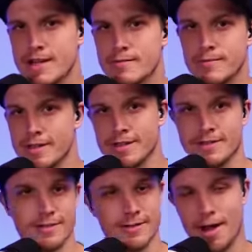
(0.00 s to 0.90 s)
I'm like,
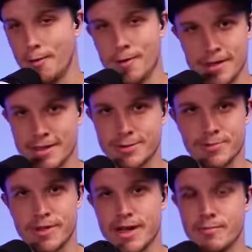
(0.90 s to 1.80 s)
"Dude, I wish,
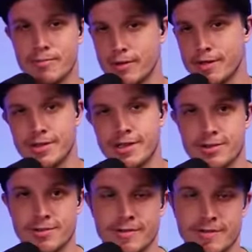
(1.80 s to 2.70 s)
but I print
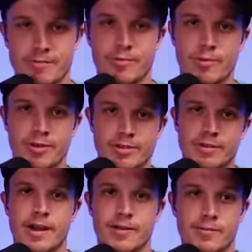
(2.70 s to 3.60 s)
T-shirts and promotional
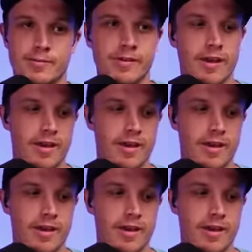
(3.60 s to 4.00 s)
items."